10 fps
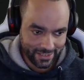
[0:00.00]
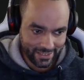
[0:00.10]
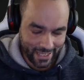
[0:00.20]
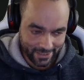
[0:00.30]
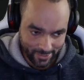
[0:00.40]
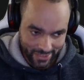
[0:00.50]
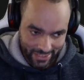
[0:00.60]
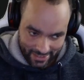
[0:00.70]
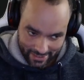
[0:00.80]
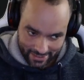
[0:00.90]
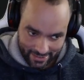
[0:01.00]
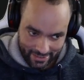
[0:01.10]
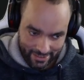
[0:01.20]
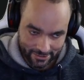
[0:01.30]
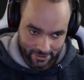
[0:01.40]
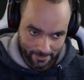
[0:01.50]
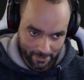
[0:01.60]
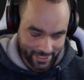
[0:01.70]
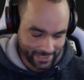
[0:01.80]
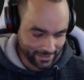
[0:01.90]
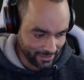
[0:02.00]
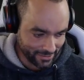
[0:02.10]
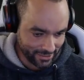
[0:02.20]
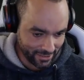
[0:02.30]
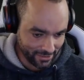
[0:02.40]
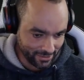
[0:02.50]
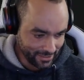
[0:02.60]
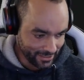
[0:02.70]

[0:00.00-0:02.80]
can really interpolate a lot. So